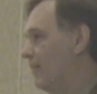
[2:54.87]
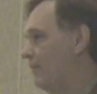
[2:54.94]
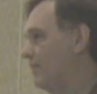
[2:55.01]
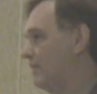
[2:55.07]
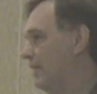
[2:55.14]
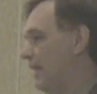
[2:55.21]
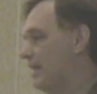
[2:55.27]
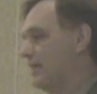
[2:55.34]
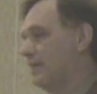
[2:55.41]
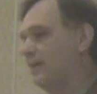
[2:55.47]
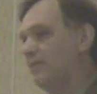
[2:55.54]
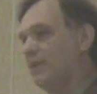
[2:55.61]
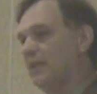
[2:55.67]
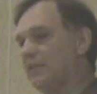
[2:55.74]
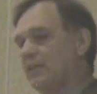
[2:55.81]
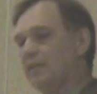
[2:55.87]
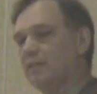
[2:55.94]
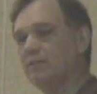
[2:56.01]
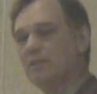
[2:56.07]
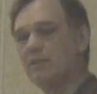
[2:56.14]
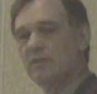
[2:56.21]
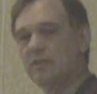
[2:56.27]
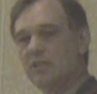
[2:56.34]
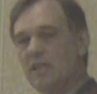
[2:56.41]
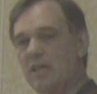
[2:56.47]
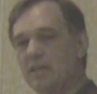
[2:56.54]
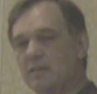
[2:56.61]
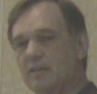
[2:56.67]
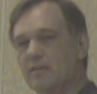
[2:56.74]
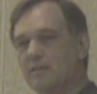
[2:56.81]
Obviously, Act 70 actually gives us a
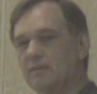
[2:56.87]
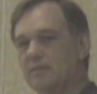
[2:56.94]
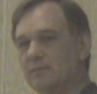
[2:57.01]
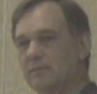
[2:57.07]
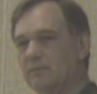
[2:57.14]
chance